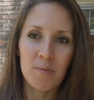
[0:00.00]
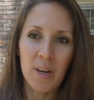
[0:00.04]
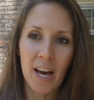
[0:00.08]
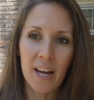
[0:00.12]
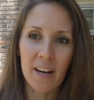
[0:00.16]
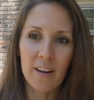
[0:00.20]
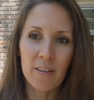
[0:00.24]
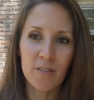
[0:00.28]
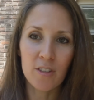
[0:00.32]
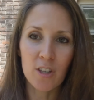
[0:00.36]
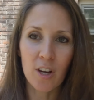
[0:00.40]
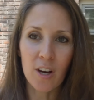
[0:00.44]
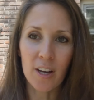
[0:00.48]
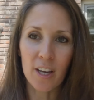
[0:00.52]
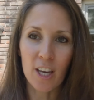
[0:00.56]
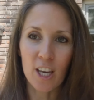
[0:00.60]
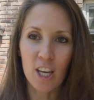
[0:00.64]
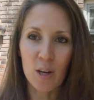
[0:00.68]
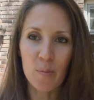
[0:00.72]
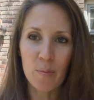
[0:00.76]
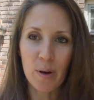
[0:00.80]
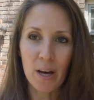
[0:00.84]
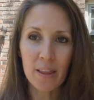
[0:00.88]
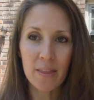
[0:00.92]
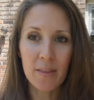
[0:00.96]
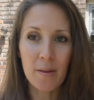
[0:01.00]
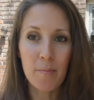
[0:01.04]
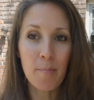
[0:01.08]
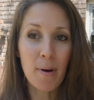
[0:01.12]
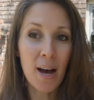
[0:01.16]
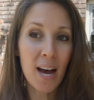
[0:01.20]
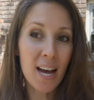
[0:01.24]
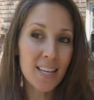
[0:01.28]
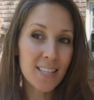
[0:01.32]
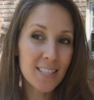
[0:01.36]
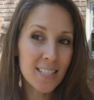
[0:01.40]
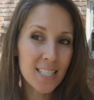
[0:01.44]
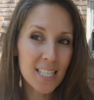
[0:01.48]
kind of talking about the
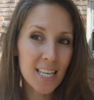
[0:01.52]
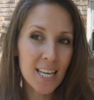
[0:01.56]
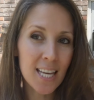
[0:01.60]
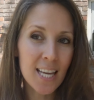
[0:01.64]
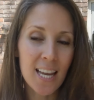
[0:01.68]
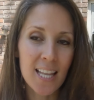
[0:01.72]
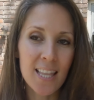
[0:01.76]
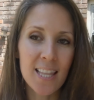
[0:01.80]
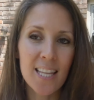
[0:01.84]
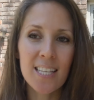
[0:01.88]
mindset,